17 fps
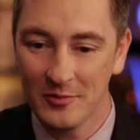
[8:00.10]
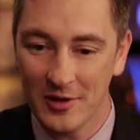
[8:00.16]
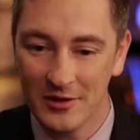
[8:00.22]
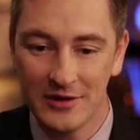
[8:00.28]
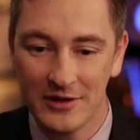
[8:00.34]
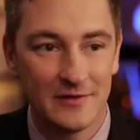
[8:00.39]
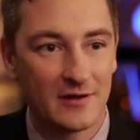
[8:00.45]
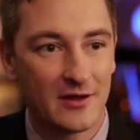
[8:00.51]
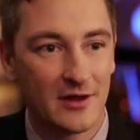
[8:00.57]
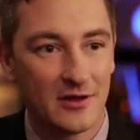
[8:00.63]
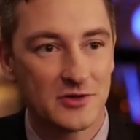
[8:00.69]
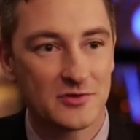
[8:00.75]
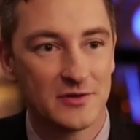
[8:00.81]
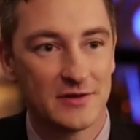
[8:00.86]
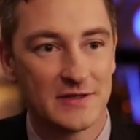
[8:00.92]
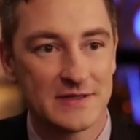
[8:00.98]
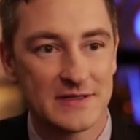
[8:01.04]
party in the
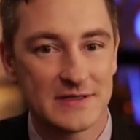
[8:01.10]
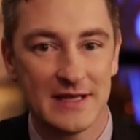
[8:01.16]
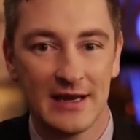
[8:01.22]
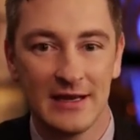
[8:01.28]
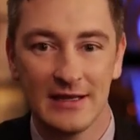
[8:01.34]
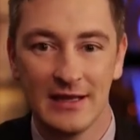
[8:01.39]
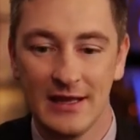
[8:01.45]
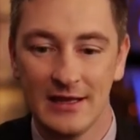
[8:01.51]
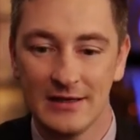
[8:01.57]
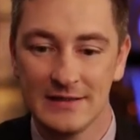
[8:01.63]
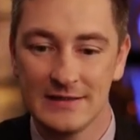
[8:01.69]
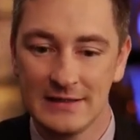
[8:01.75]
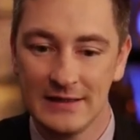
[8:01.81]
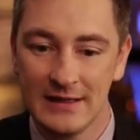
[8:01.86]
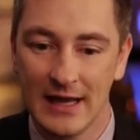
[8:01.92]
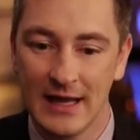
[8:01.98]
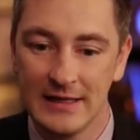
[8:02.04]
country that's dedicated
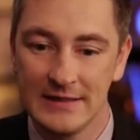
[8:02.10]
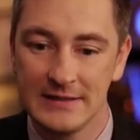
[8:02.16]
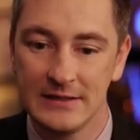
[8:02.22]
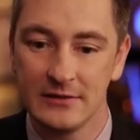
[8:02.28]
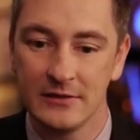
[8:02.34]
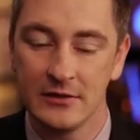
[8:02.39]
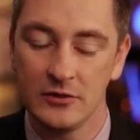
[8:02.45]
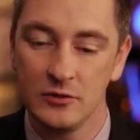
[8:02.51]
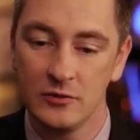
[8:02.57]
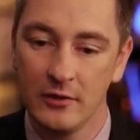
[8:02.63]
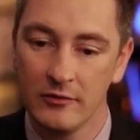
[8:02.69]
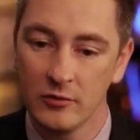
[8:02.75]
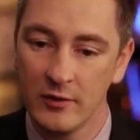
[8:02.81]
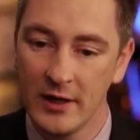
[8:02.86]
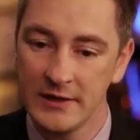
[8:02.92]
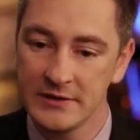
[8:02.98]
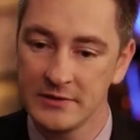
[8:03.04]
to the idea that you have
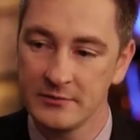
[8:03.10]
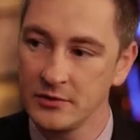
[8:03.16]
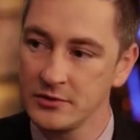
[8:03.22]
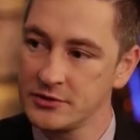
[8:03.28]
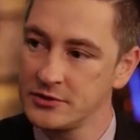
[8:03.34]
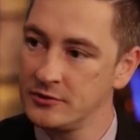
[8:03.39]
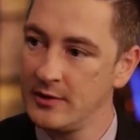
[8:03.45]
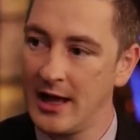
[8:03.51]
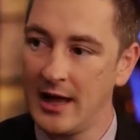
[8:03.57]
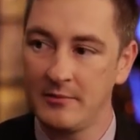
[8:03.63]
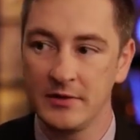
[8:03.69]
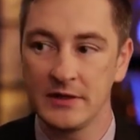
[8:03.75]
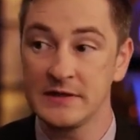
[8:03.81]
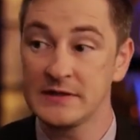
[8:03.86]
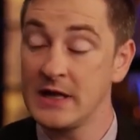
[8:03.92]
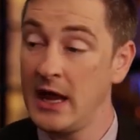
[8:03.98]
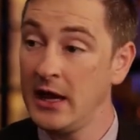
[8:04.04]
a right to pursue
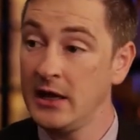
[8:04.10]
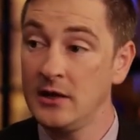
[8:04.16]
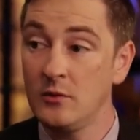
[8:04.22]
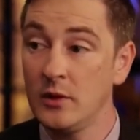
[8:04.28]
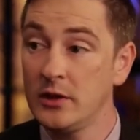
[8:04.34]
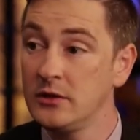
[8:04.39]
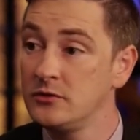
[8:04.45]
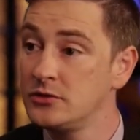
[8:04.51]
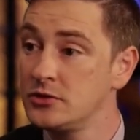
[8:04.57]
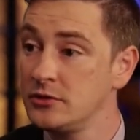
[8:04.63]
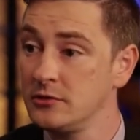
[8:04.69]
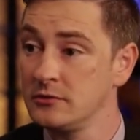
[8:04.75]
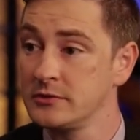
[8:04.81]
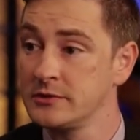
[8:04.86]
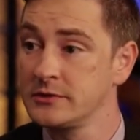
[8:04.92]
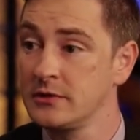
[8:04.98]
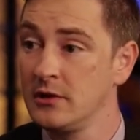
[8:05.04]
happiness any way you
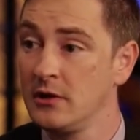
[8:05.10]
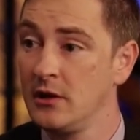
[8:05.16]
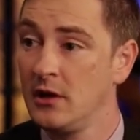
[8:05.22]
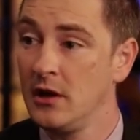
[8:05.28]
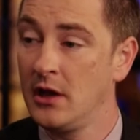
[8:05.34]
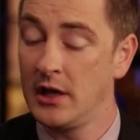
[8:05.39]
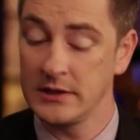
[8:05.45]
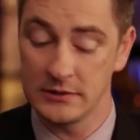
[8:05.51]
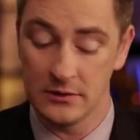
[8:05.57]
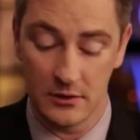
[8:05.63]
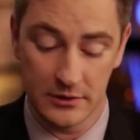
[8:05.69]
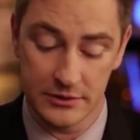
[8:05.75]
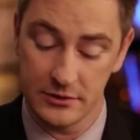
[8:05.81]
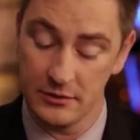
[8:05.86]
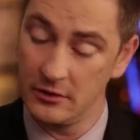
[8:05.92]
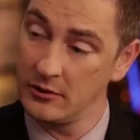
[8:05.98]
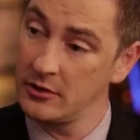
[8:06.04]
choose, as long
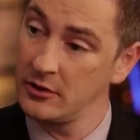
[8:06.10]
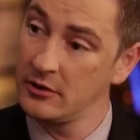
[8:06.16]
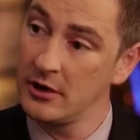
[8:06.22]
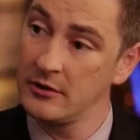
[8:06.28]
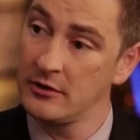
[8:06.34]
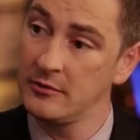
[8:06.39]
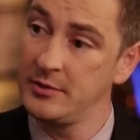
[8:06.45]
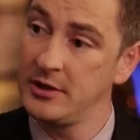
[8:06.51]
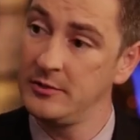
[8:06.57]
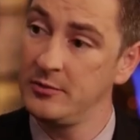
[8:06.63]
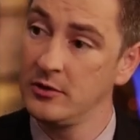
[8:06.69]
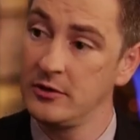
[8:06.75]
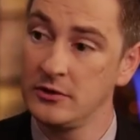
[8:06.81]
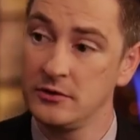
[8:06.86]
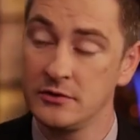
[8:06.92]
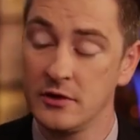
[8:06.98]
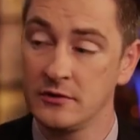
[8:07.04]
as you don't hurt other
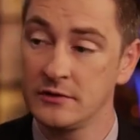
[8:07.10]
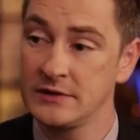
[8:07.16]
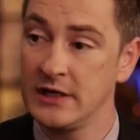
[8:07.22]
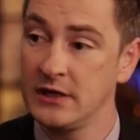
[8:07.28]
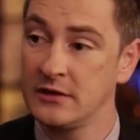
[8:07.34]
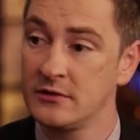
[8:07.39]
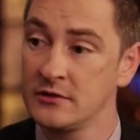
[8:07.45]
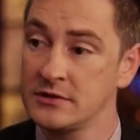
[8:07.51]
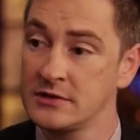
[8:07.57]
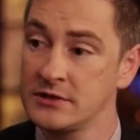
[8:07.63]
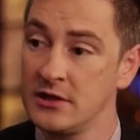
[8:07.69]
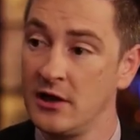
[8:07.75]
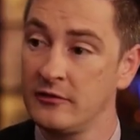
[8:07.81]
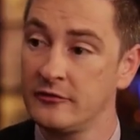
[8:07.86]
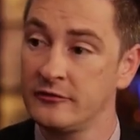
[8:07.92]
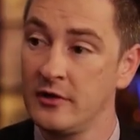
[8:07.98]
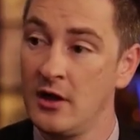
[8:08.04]
people and you don't take their
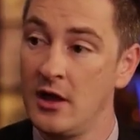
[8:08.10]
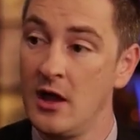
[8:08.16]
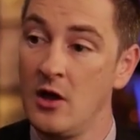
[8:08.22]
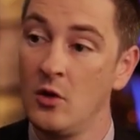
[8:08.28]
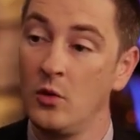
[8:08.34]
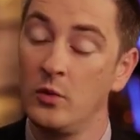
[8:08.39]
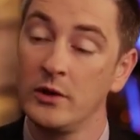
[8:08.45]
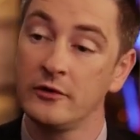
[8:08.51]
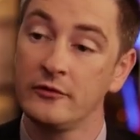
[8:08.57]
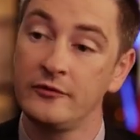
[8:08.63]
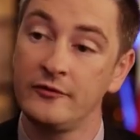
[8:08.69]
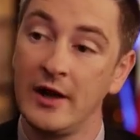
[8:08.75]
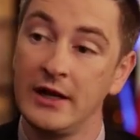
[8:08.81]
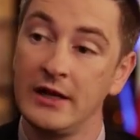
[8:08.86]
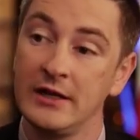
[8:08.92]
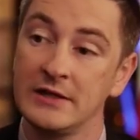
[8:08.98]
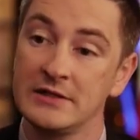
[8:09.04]
stuff. We're
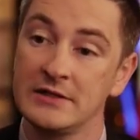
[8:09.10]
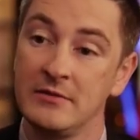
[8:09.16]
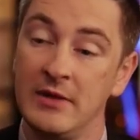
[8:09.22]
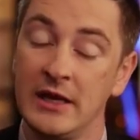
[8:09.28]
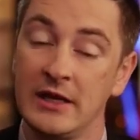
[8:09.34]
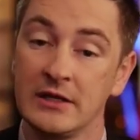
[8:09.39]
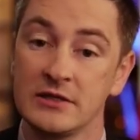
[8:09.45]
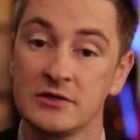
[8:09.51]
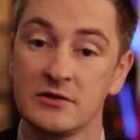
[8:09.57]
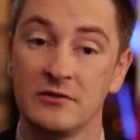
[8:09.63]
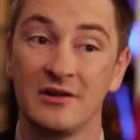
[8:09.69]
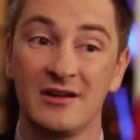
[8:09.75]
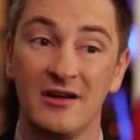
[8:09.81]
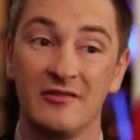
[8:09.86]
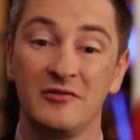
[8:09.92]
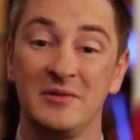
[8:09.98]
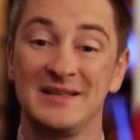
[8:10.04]
fighting to make it so the
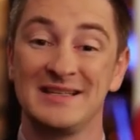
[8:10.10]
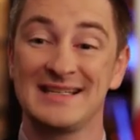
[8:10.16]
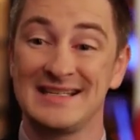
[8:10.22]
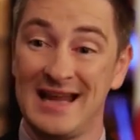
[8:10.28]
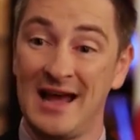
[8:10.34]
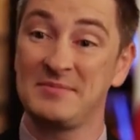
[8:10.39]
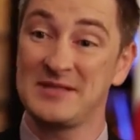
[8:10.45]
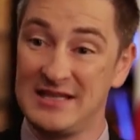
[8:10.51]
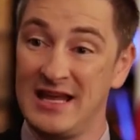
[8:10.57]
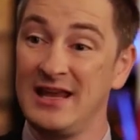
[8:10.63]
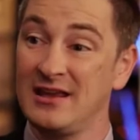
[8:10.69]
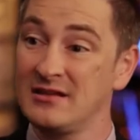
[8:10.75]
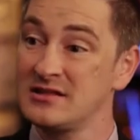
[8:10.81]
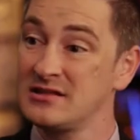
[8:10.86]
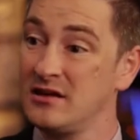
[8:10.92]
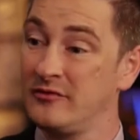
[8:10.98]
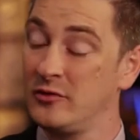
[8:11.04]
government stops
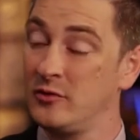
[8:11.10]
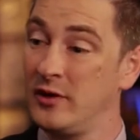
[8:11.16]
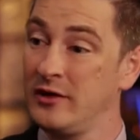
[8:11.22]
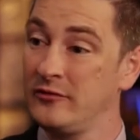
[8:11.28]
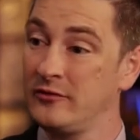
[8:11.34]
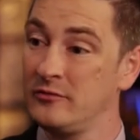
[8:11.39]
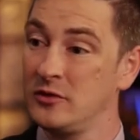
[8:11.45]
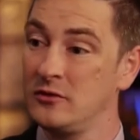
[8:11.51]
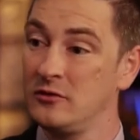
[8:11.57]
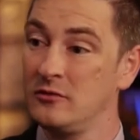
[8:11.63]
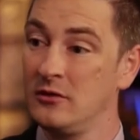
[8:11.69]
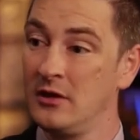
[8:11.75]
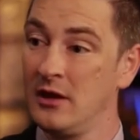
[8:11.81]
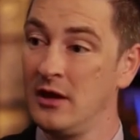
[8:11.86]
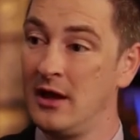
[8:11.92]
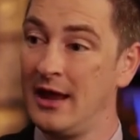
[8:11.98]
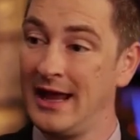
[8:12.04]
taking stuff away from you
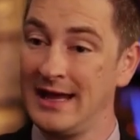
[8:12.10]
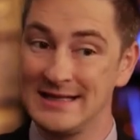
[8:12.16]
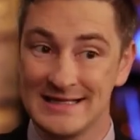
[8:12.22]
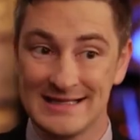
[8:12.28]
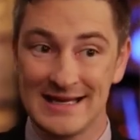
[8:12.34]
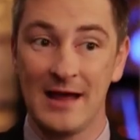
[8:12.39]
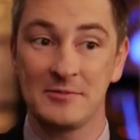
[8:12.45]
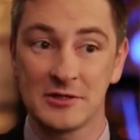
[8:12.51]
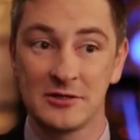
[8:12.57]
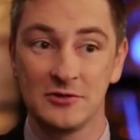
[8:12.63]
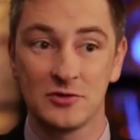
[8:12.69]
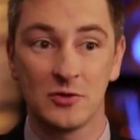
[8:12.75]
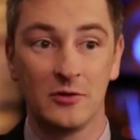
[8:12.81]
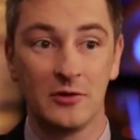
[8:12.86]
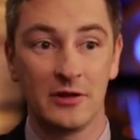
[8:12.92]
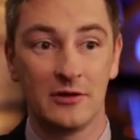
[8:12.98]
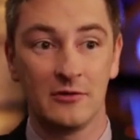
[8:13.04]
and stops
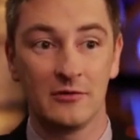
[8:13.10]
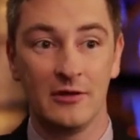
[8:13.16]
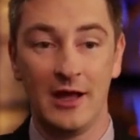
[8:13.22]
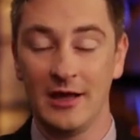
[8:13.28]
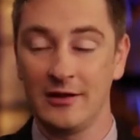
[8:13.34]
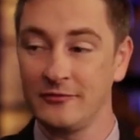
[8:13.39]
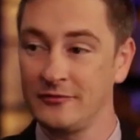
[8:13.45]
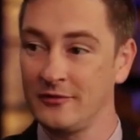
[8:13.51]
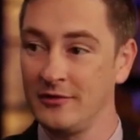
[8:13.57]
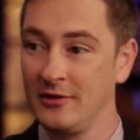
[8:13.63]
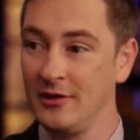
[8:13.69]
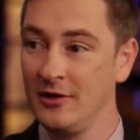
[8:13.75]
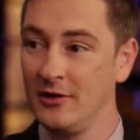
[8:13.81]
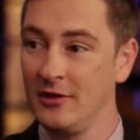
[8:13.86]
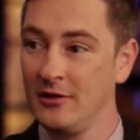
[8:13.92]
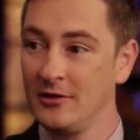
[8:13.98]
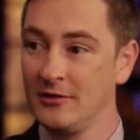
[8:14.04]
controlling your life.
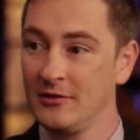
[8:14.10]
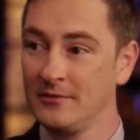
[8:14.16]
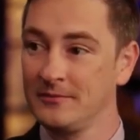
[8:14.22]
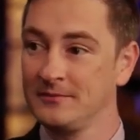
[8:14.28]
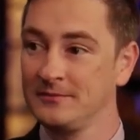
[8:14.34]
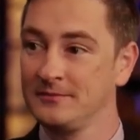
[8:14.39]
Okay, so let's